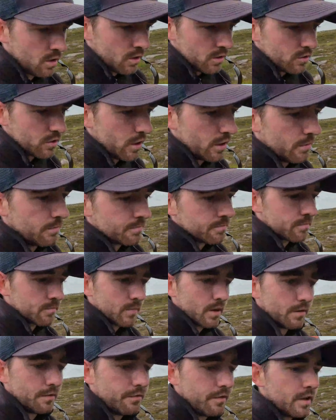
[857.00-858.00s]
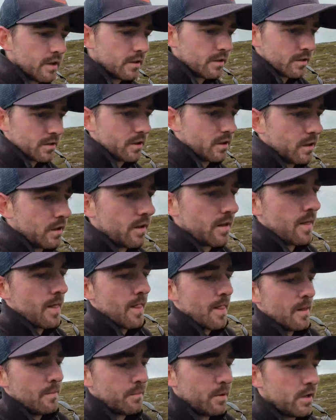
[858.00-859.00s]
So yeah, I think
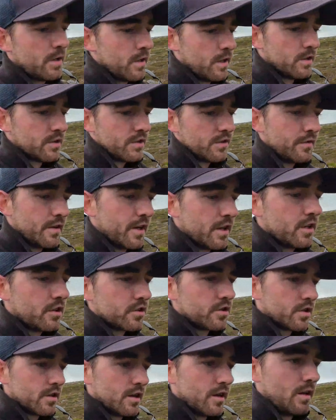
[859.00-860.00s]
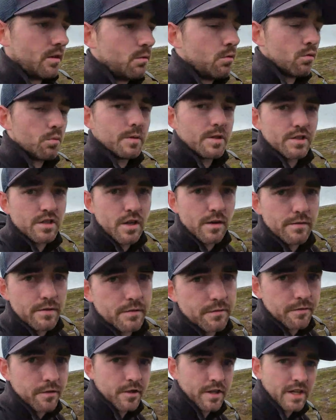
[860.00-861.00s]
Radiate Traverse will be saved
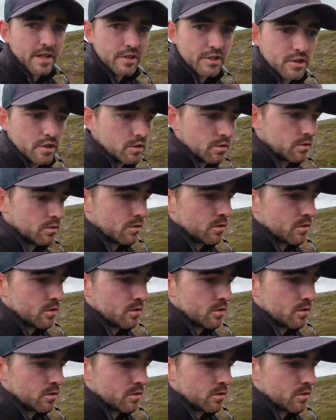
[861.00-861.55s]
for next year.